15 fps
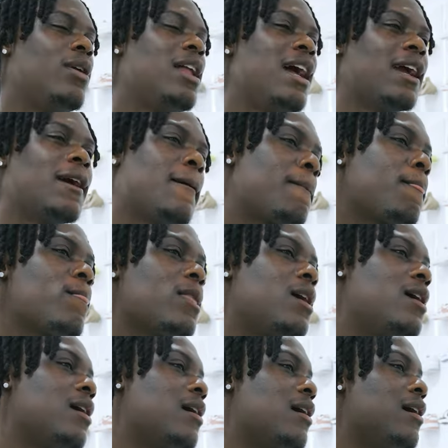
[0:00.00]
But like,
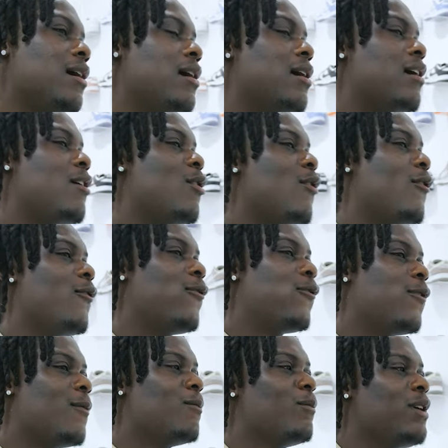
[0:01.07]

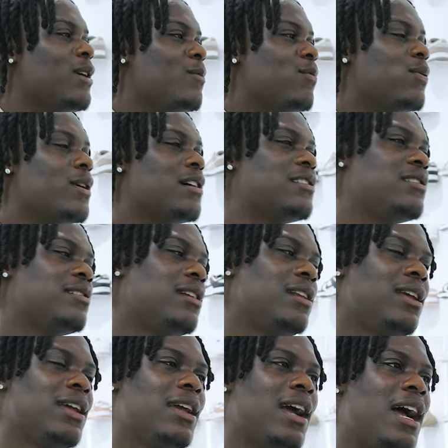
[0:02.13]
for me personally,